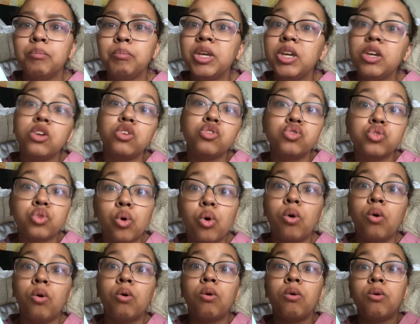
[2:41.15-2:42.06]
be in
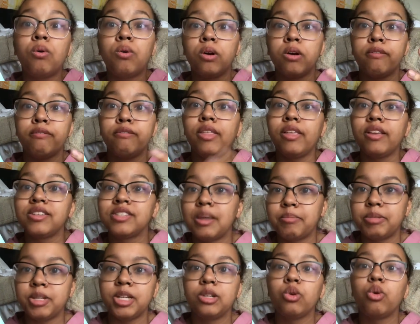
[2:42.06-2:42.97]
control or feel
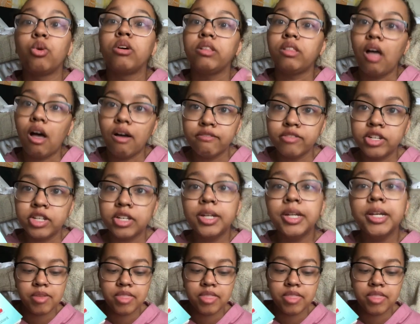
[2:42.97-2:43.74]
accepted or loved.